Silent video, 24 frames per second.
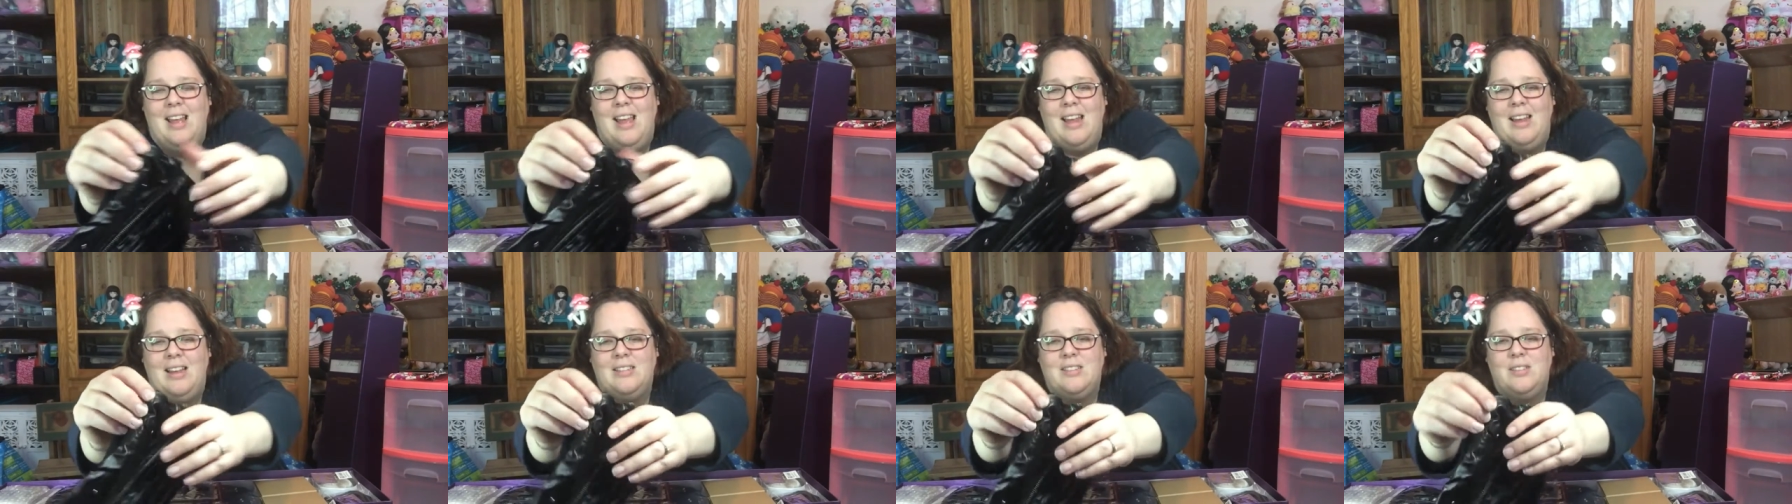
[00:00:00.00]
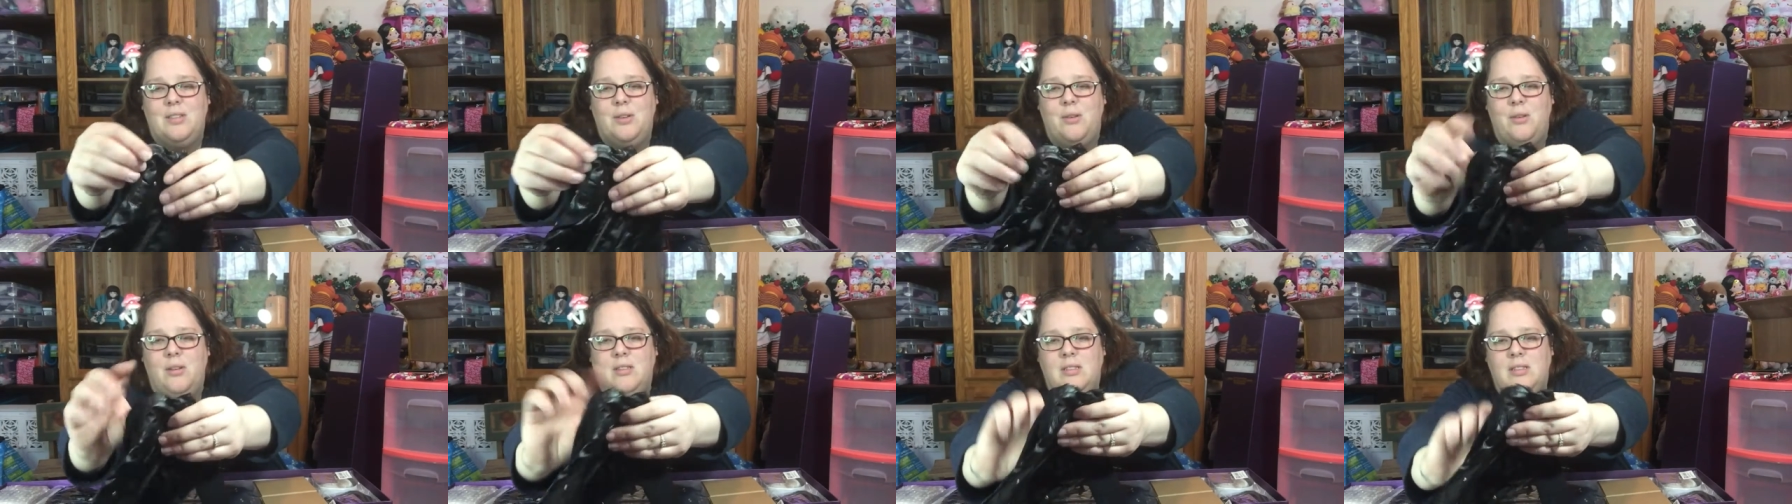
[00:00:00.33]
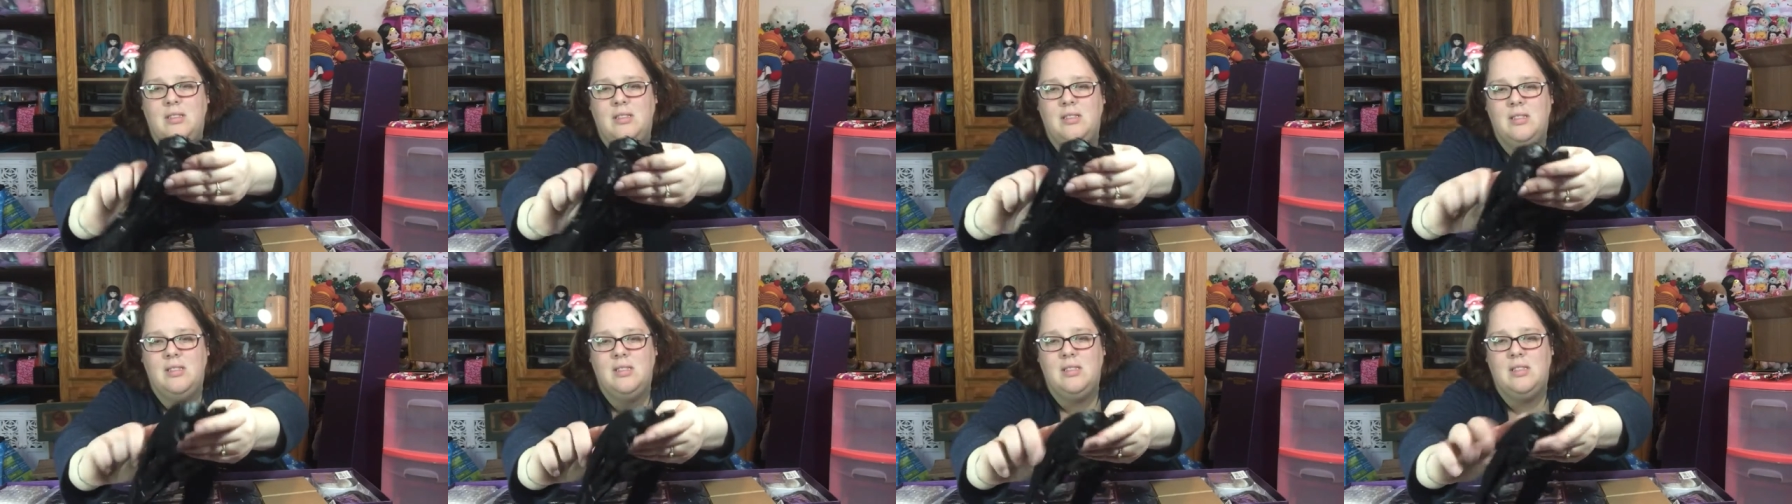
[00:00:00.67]
And it's cool because
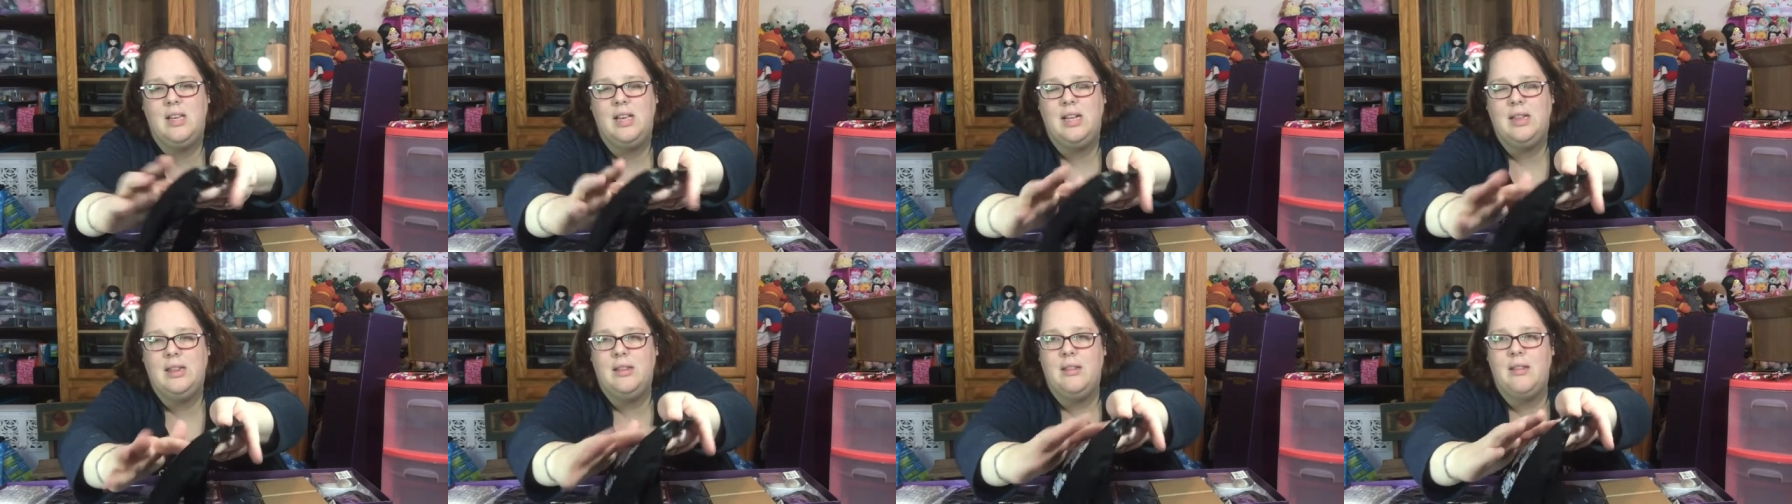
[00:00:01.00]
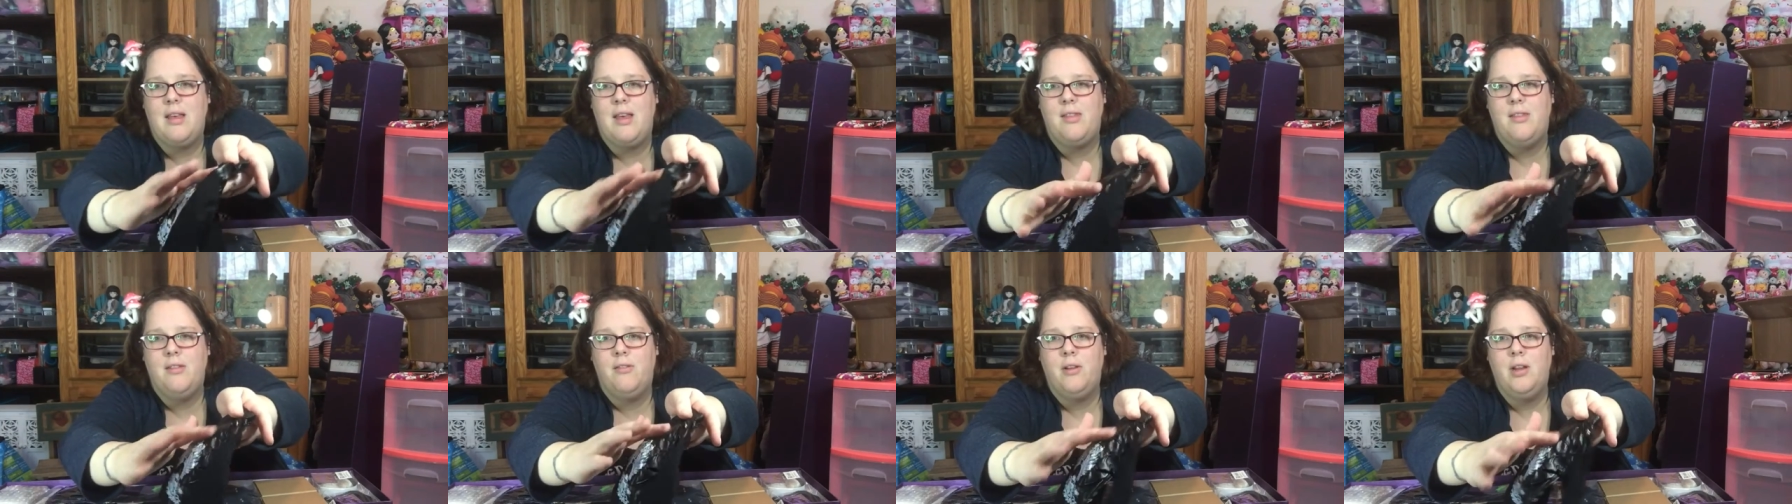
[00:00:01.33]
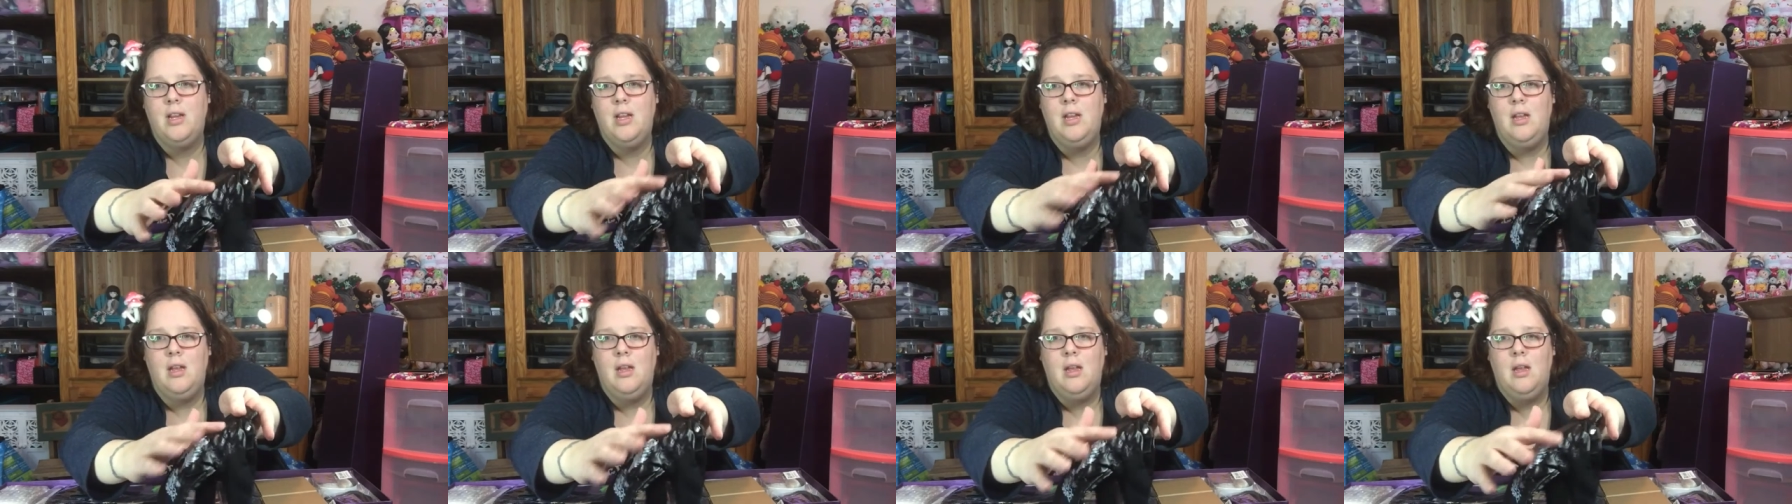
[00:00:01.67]
this is like
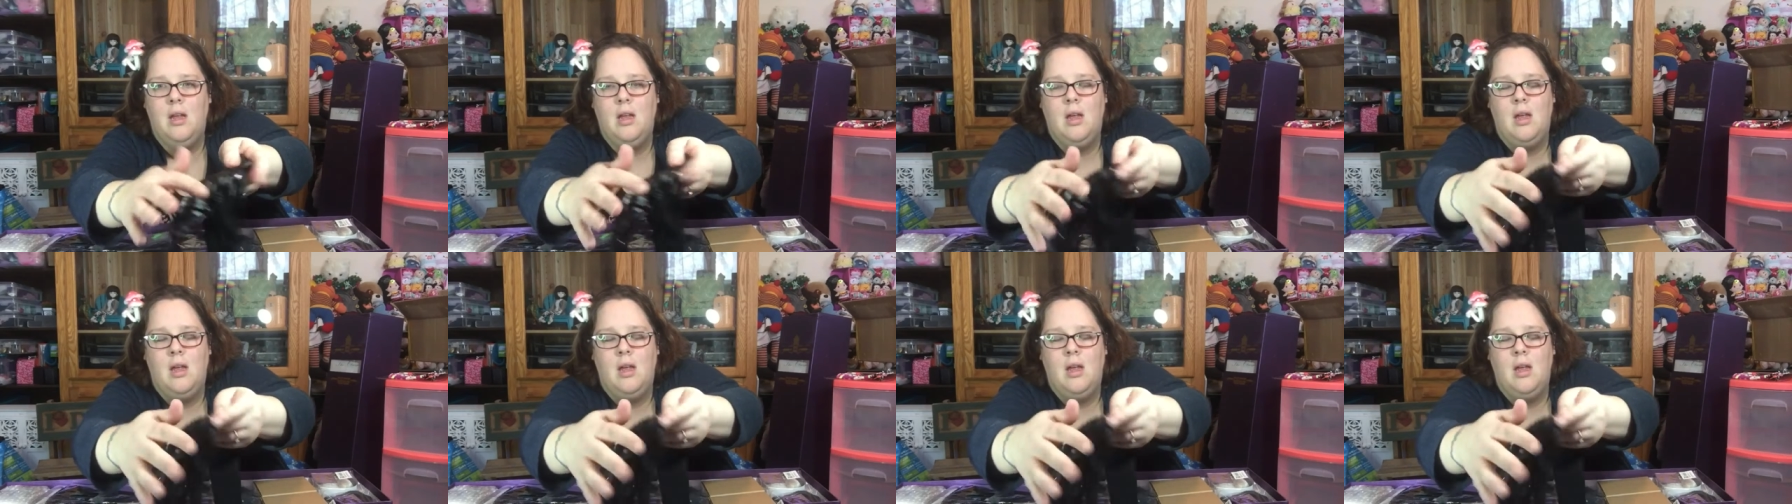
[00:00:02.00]
leathery.